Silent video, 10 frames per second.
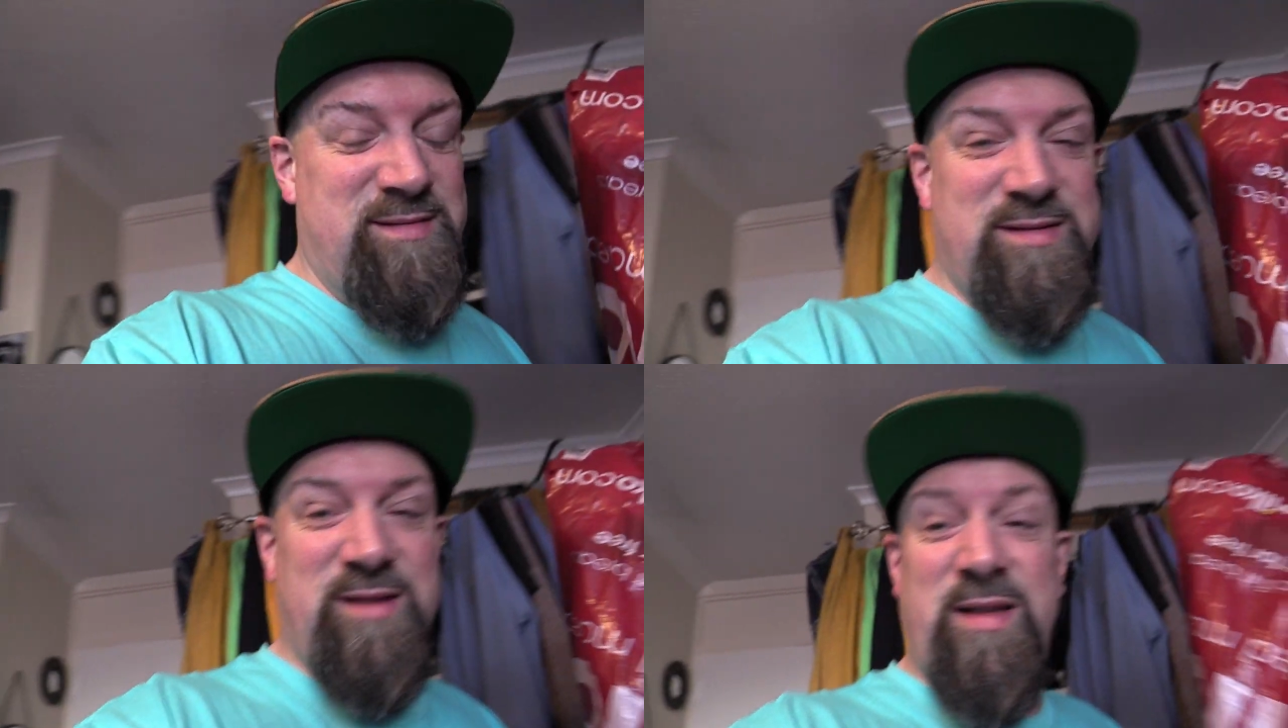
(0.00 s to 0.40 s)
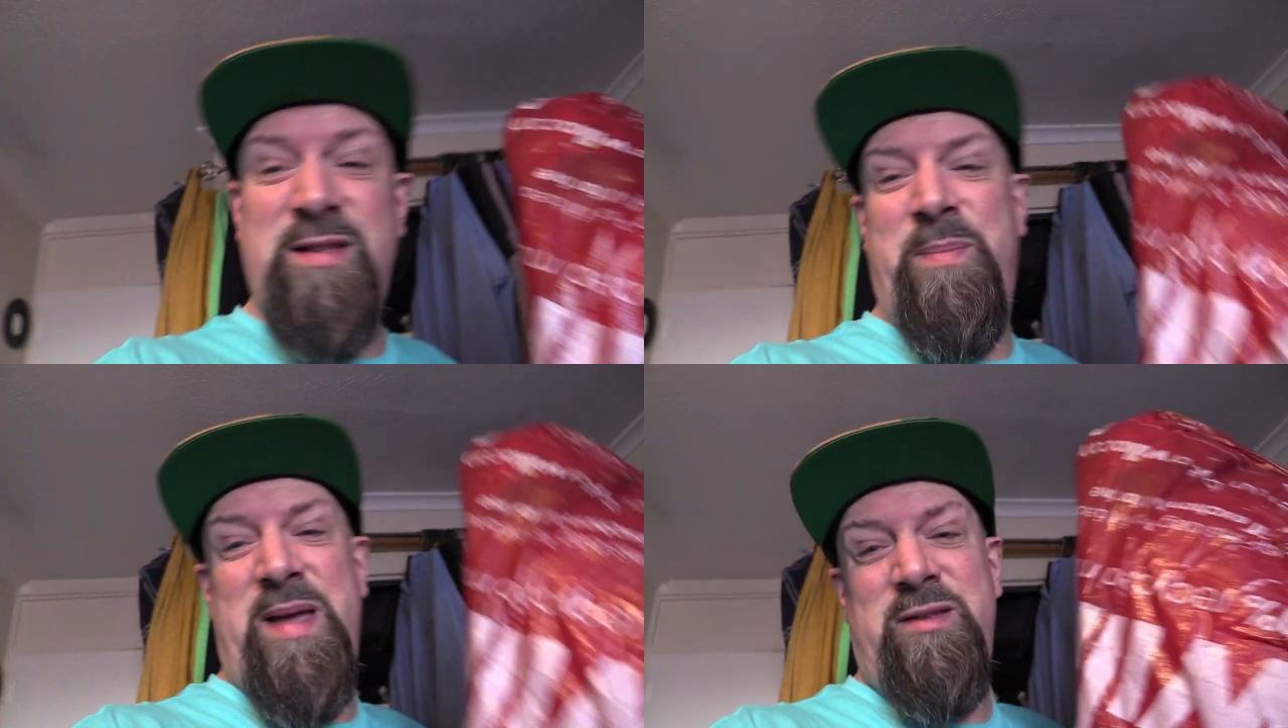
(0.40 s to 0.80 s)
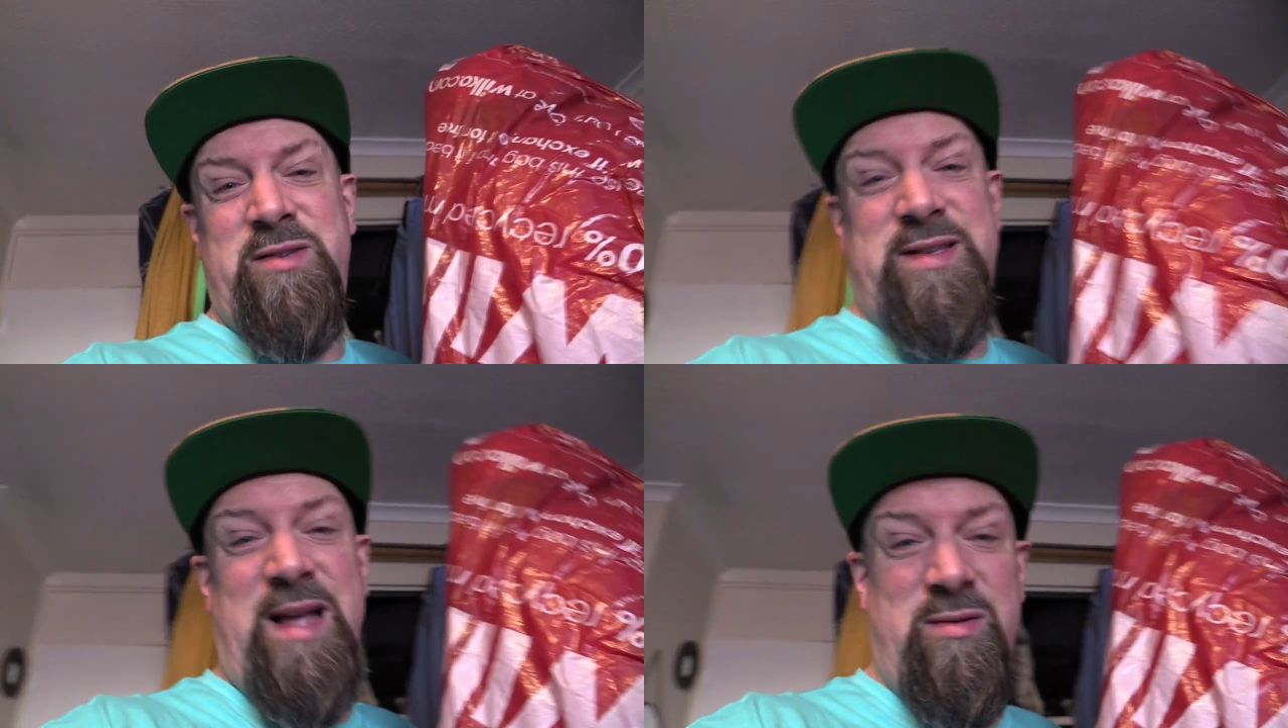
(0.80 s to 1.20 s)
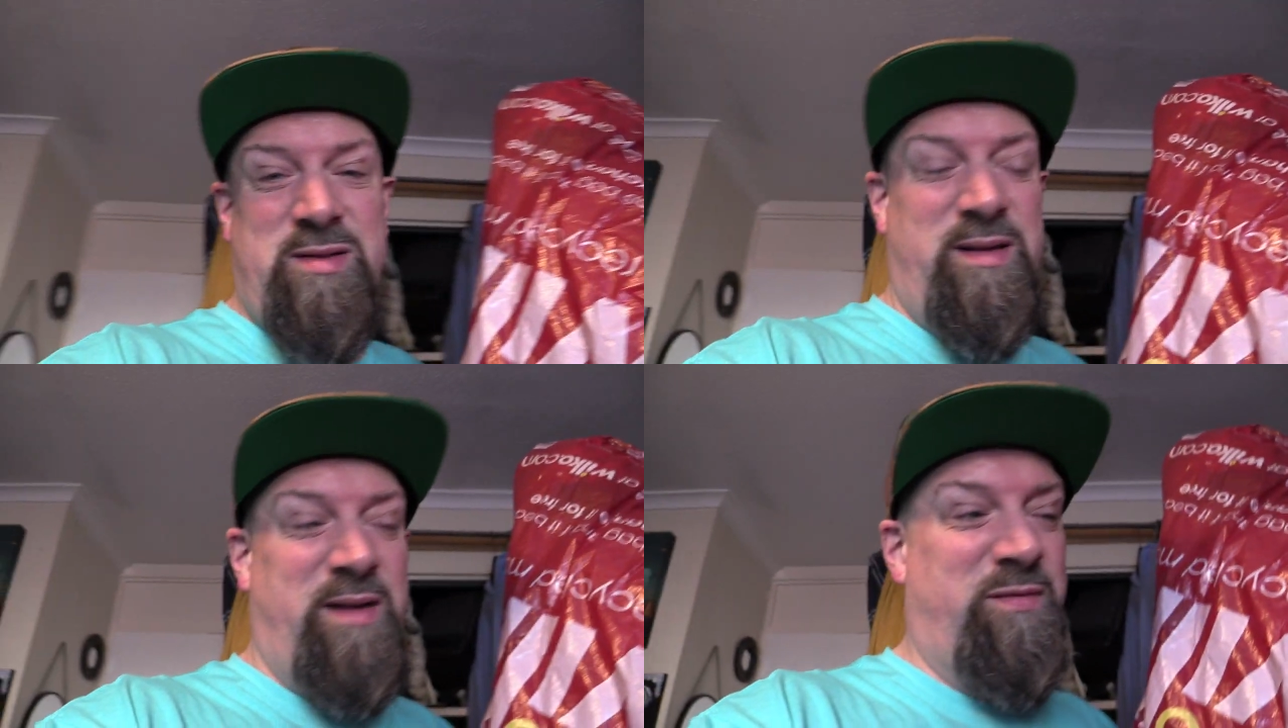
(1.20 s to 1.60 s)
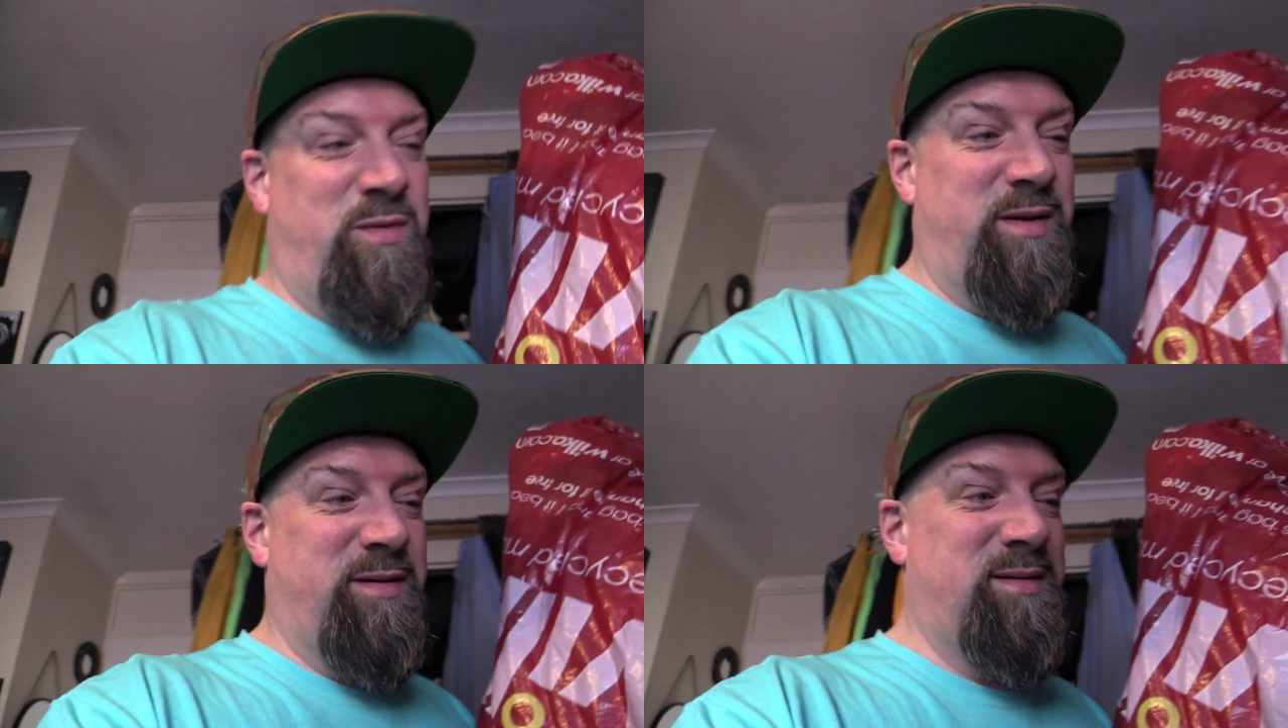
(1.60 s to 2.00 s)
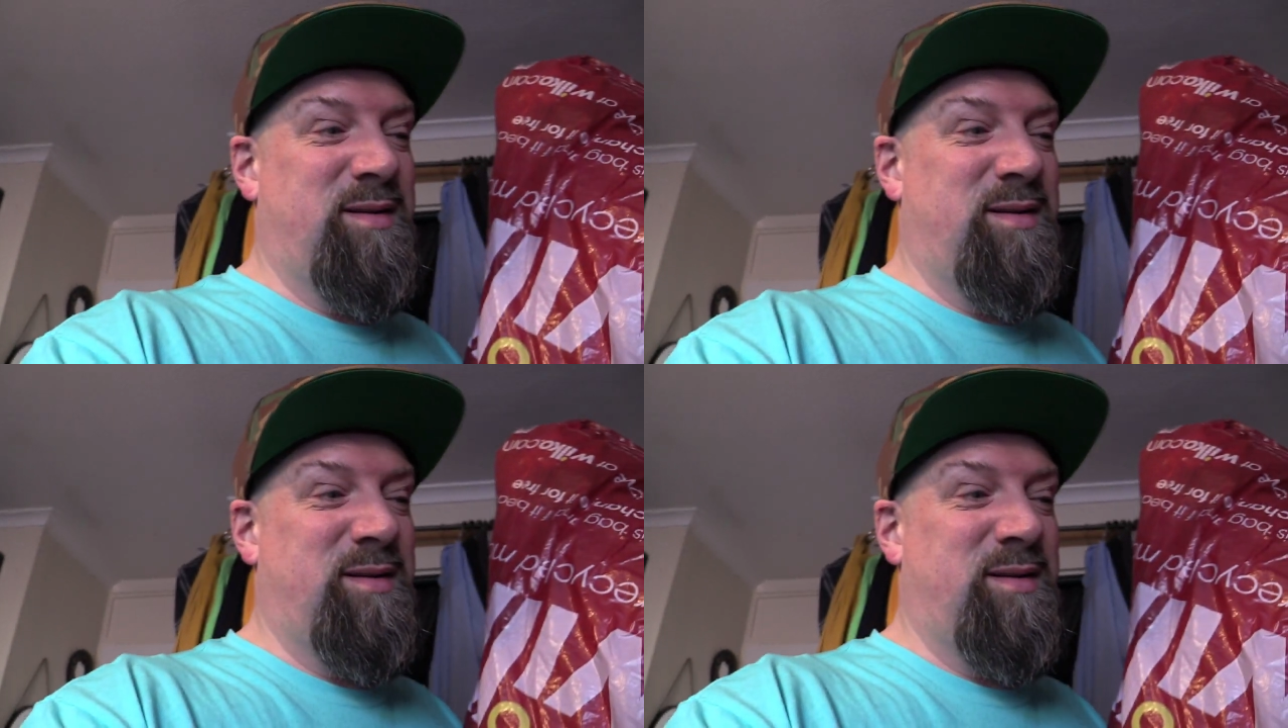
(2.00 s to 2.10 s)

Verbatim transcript: So that's a bit of nostalgia there for you.